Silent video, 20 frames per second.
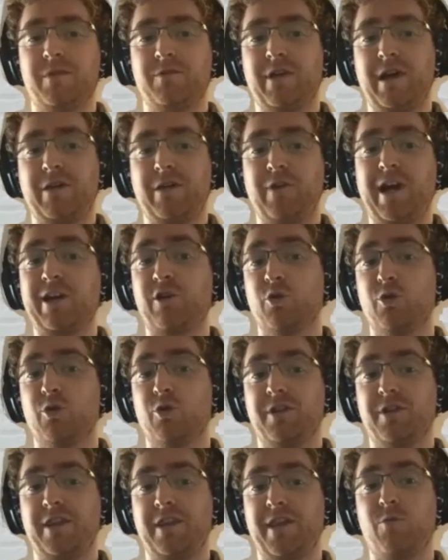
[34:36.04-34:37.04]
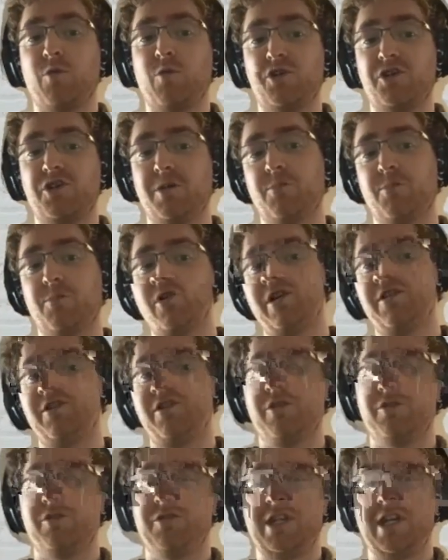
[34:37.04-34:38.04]
record that they want you to put
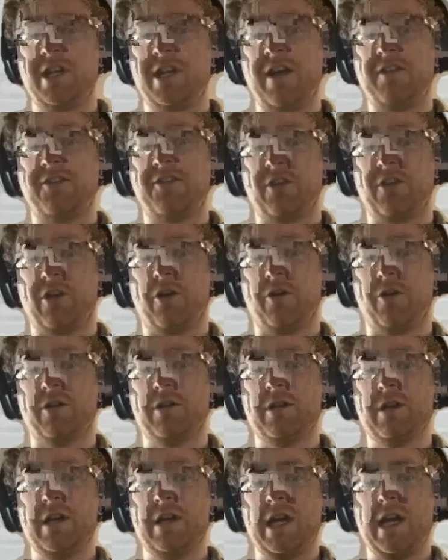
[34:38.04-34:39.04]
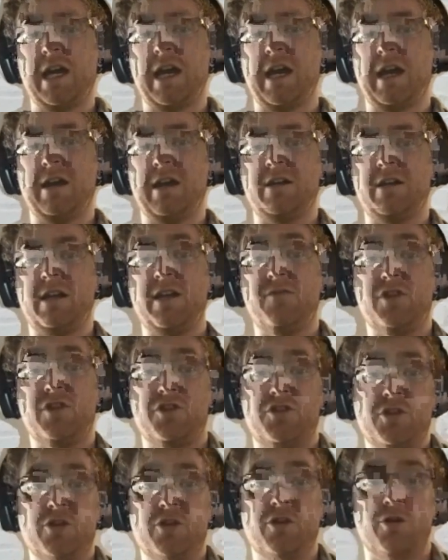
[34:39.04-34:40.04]
into your DNS zone. And if you
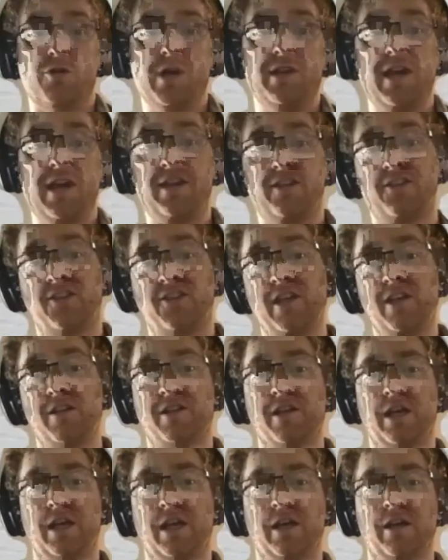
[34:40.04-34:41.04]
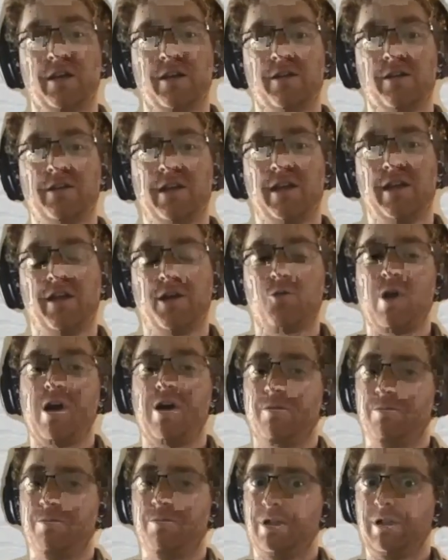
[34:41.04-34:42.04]
do, and they see it there, they're like,
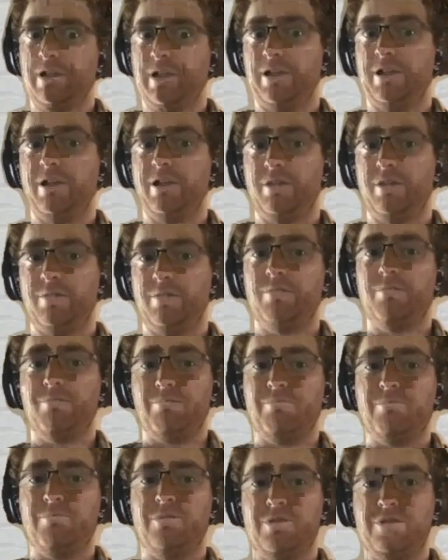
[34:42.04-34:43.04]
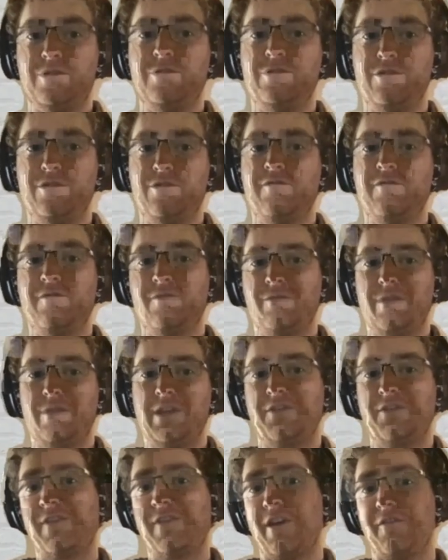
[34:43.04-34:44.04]
well, clearly
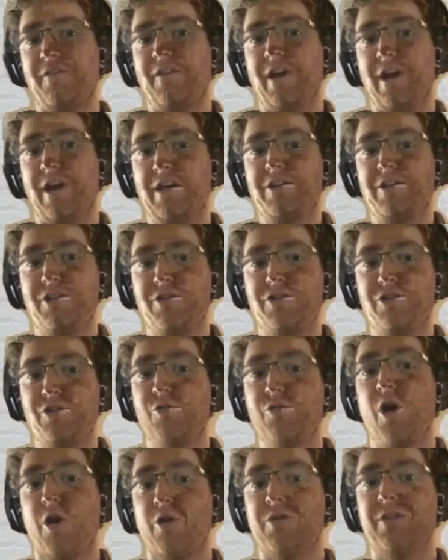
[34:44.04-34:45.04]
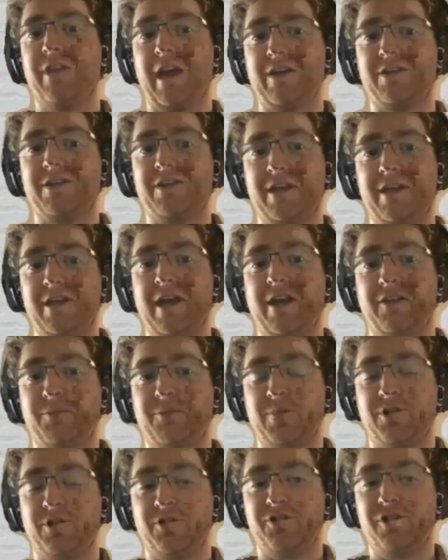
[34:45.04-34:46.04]
it's verified. You own that DNS
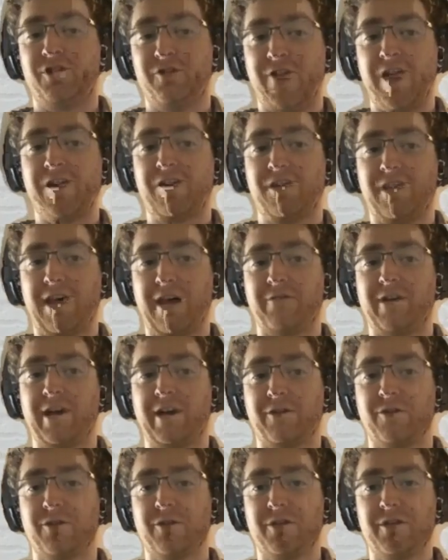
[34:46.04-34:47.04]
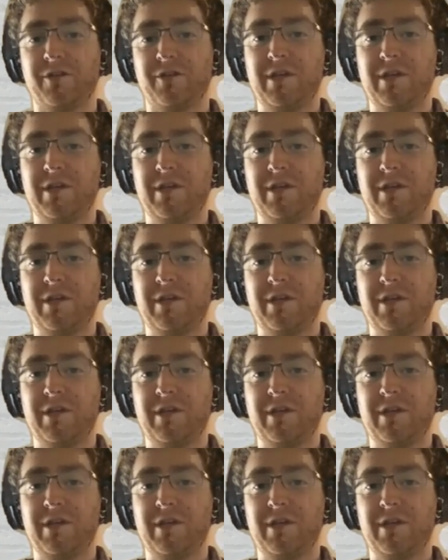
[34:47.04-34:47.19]
because you've added that record.